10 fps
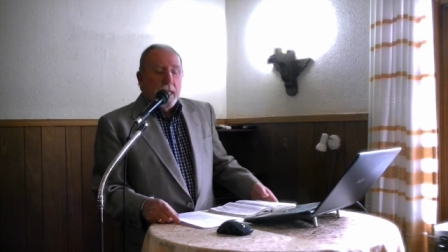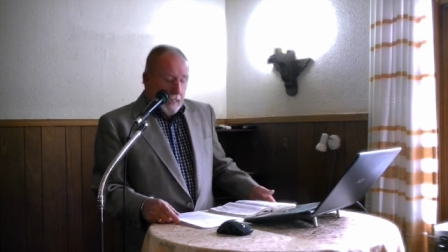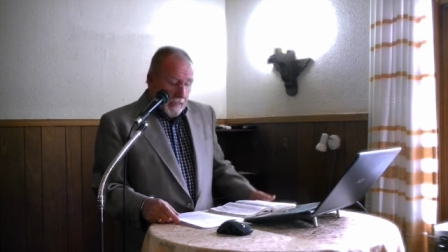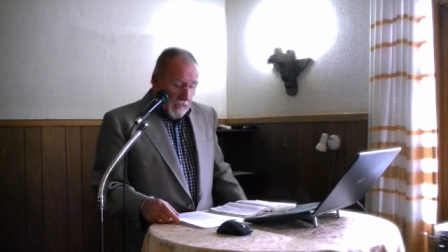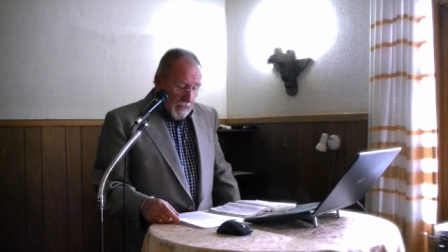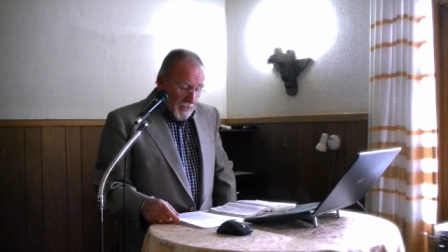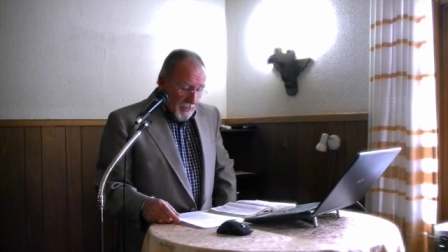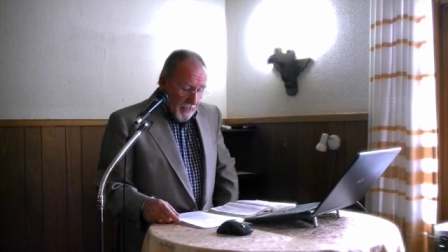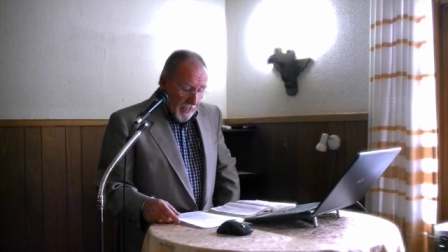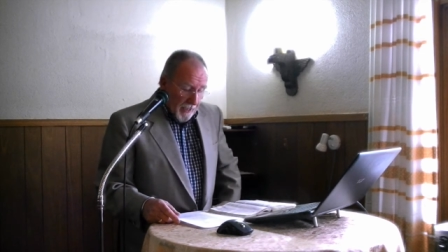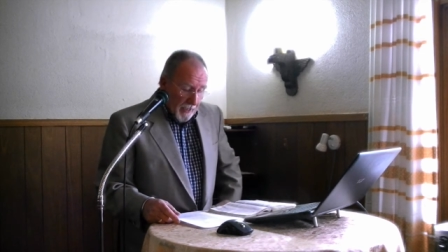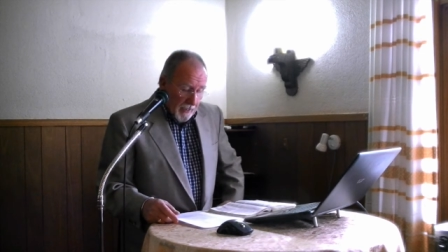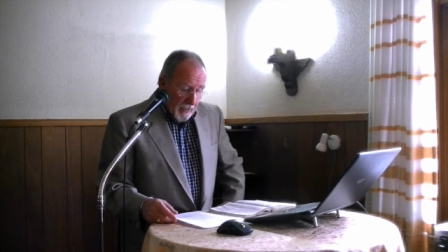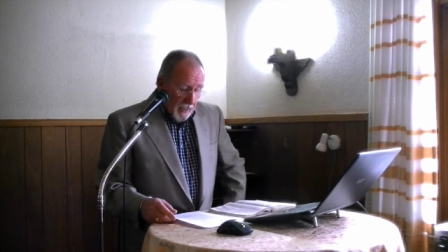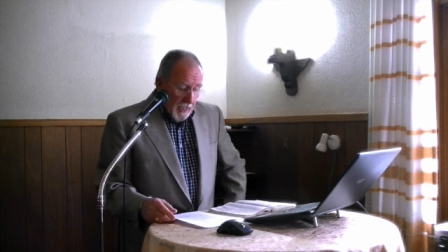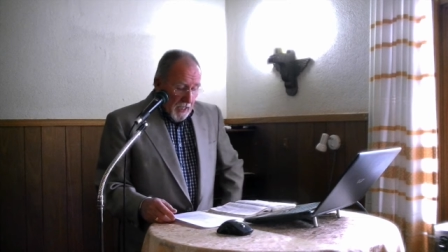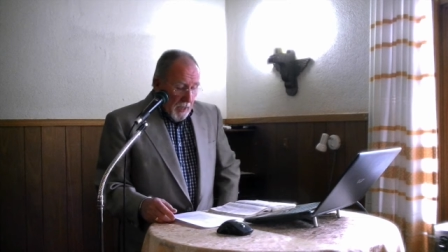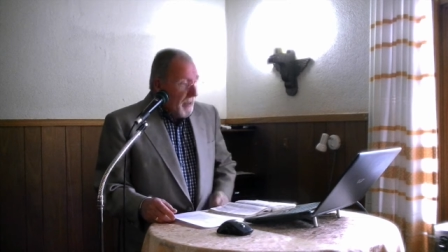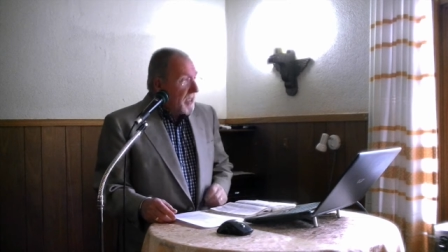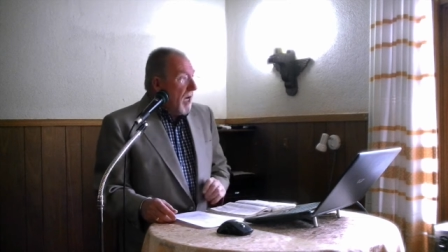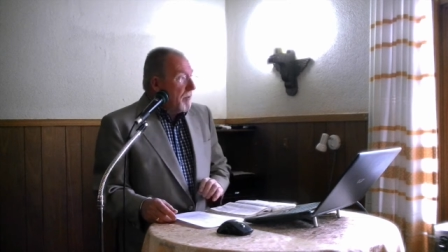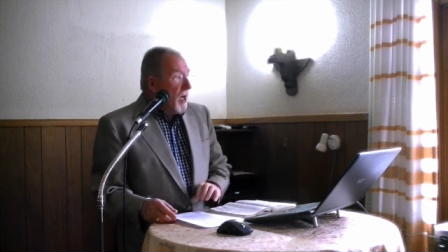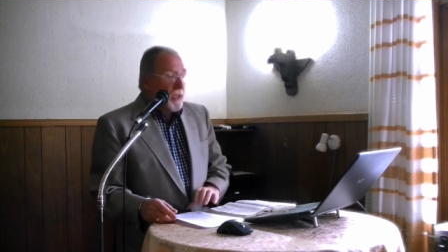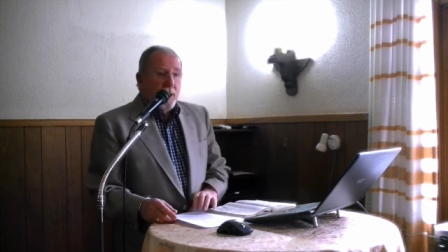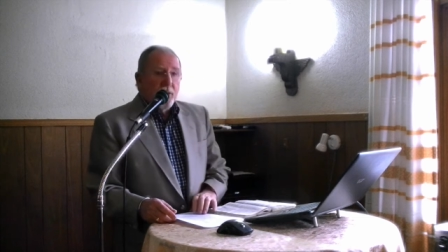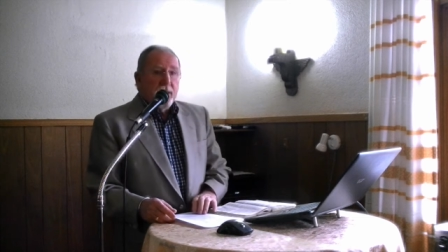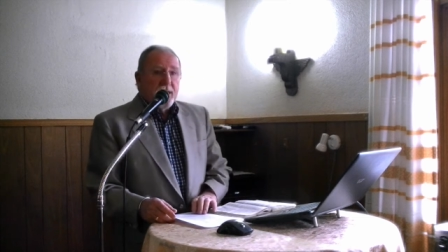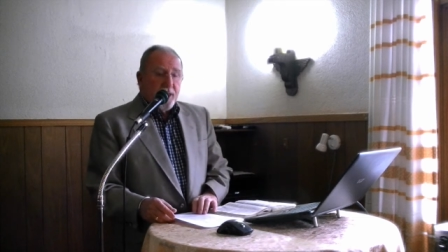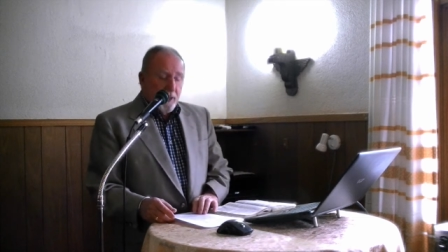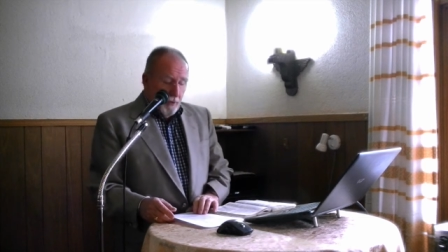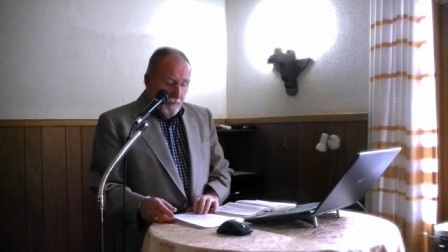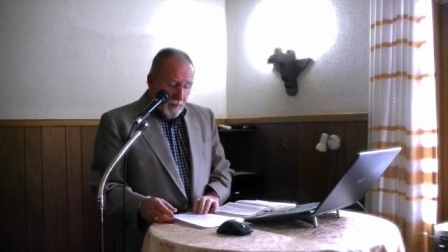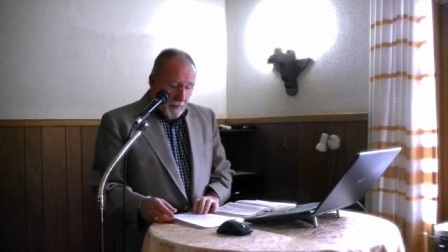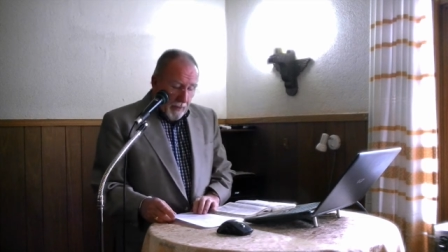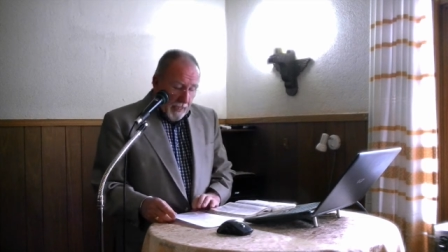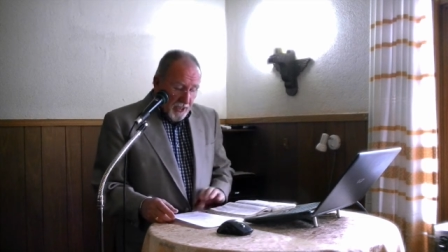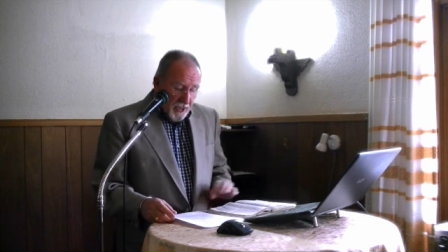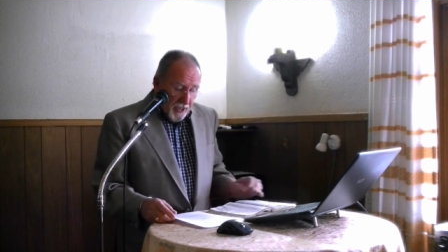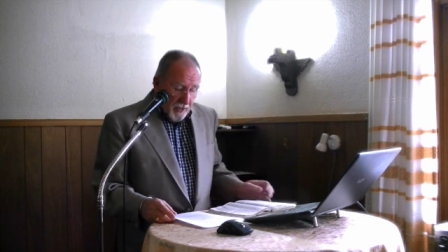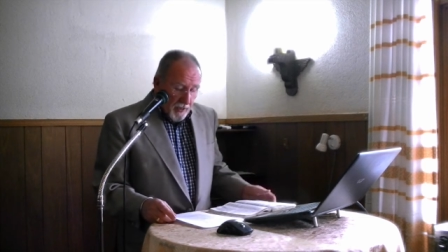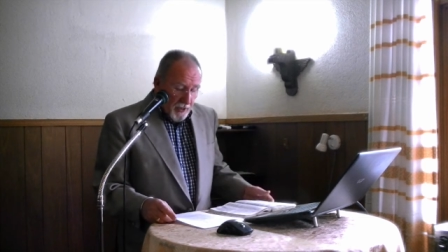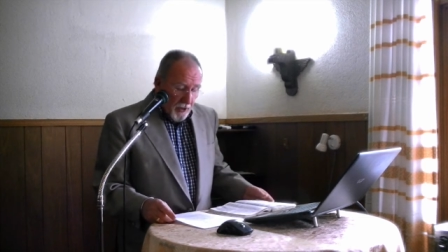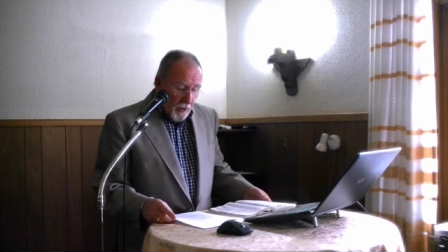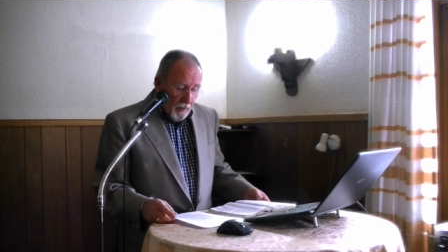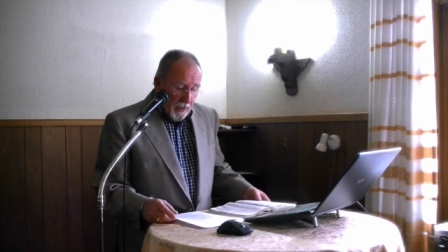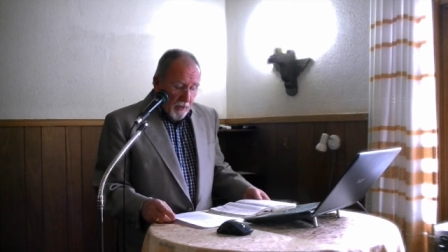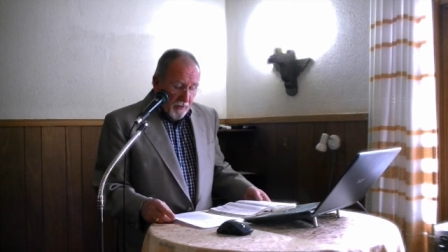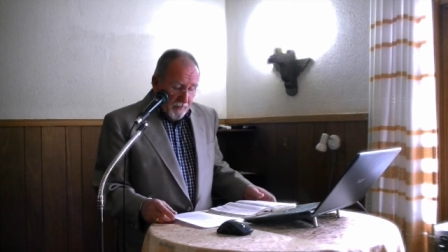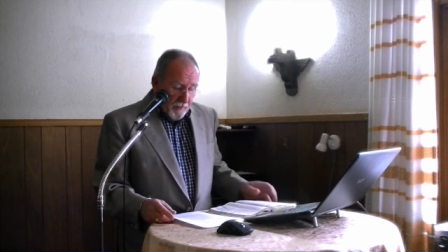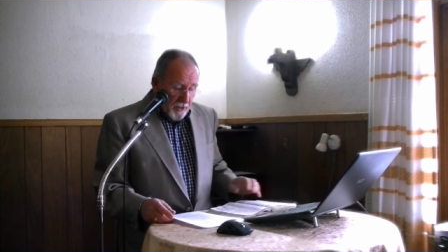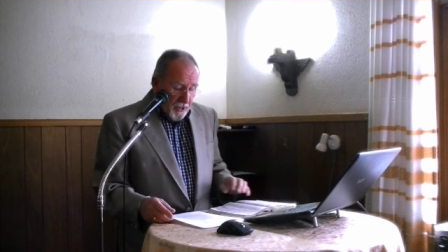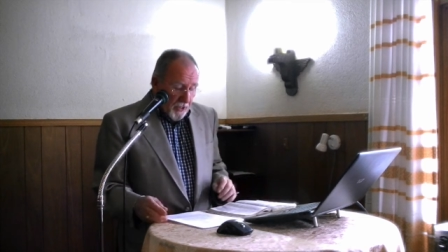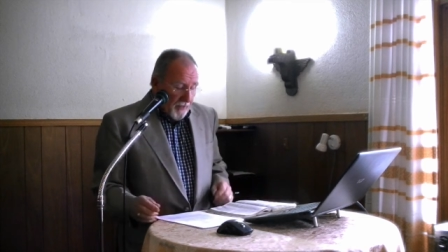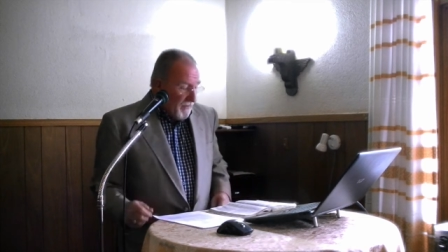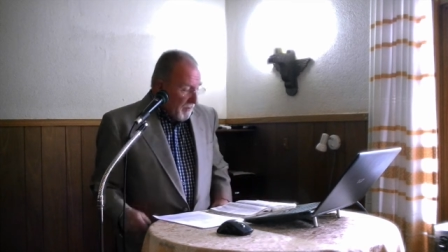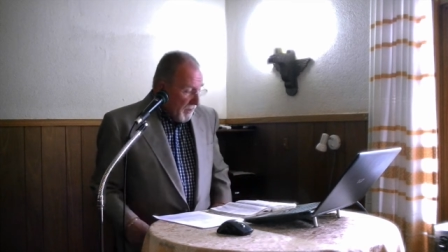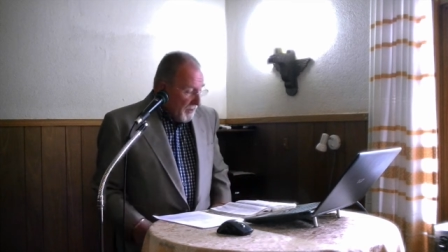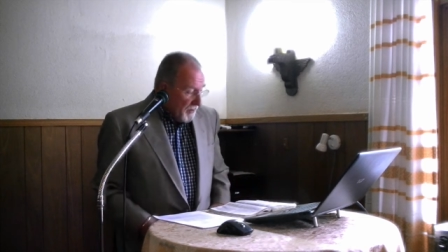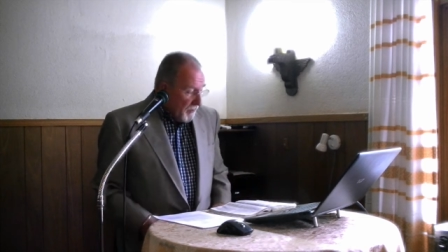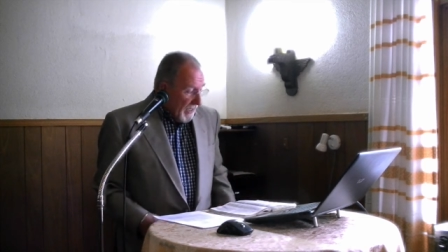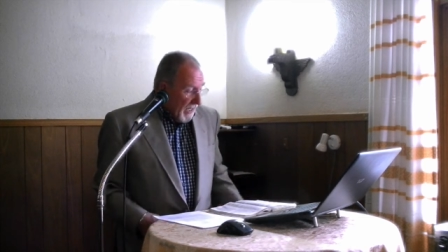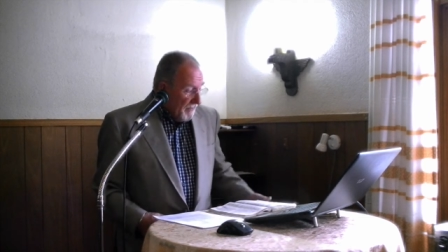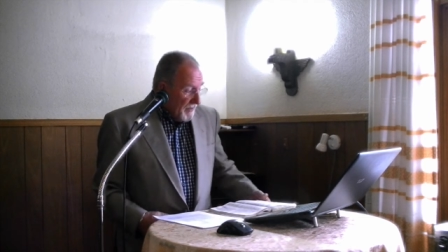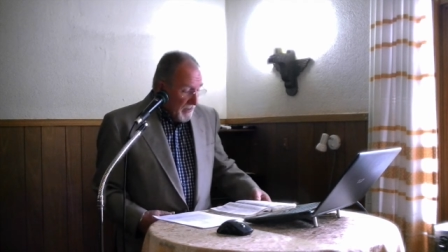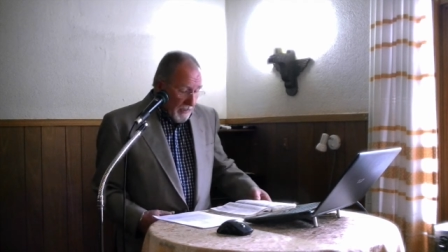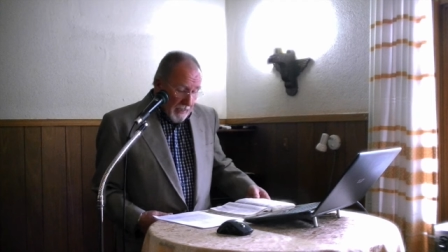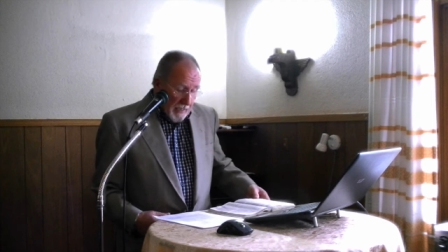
And as uh, become our tradition over the past year or so that on the first Sunday of the month we have a,